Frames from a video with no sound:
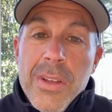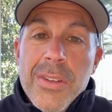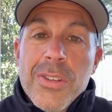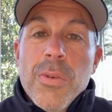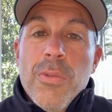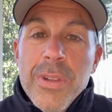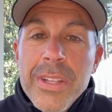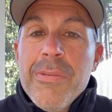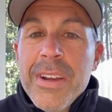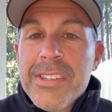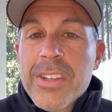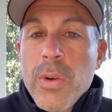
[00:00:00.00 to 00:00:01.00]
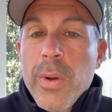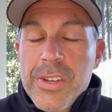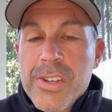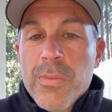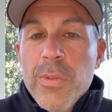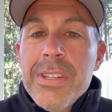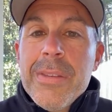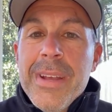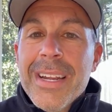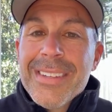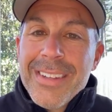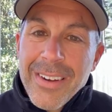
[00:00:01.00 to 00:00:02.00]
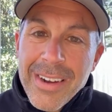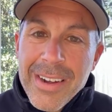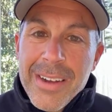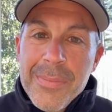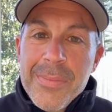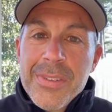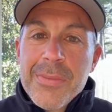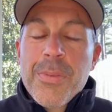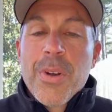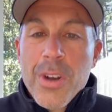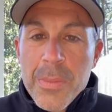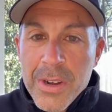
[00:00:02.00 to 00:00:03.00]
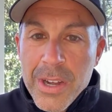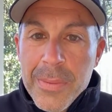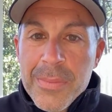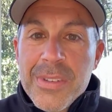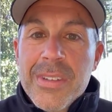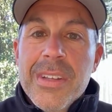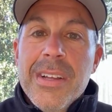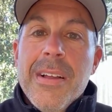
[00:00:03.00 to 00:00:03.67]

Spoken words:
So it really raises the question, what does it mean? Adar comes, Purim comes,